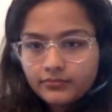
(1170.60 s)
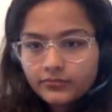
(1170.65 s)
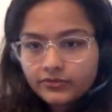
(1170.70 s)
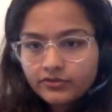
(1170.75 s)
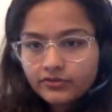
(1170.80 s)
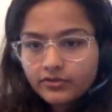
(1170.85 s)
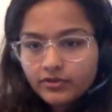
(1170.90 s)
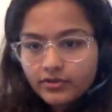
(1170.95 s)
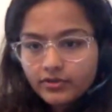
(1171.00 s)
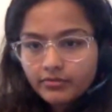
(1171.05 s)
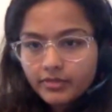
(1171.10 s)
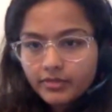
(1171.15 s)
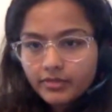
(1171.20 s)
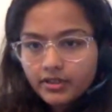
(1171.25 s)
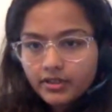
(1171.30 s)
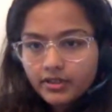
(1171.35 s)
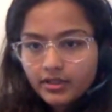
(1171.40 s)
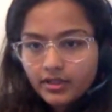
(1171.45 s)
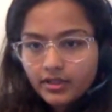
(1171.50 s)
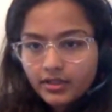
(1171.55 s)
Sorry
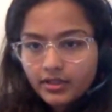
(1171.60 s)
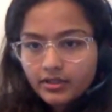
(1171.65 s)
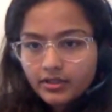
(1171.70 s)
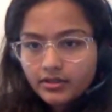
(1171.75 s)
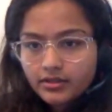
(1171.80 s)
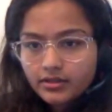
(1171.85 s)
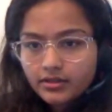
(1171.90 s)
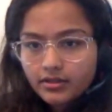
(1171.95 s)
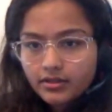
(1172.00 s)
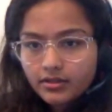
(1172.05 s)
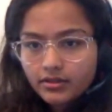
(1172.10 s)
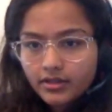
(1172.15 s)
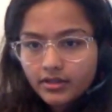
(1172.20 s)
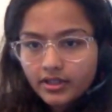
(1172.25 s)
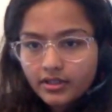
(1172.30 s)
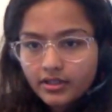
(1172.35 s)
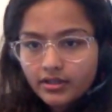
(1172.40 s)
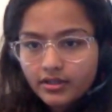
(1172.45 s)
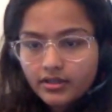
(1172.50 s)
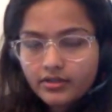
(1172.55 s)
about that.
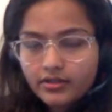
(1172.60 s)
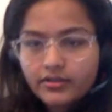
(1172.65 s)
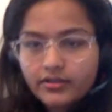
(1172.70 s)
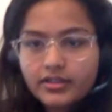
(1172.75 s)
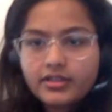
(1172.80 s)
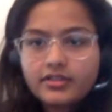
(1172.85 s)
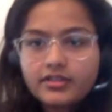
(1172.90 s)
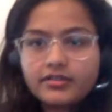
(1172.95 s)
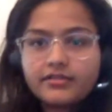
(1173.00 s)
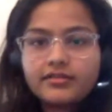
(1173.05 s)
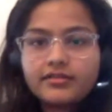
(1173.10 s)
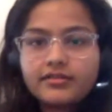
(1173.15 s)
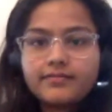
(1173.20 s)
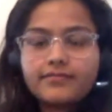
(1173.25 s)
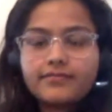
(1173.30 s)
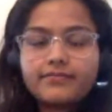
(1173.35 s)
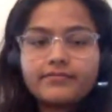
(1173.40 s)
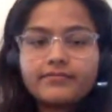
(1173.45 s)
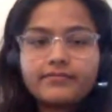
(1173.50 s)
Okay, here it is.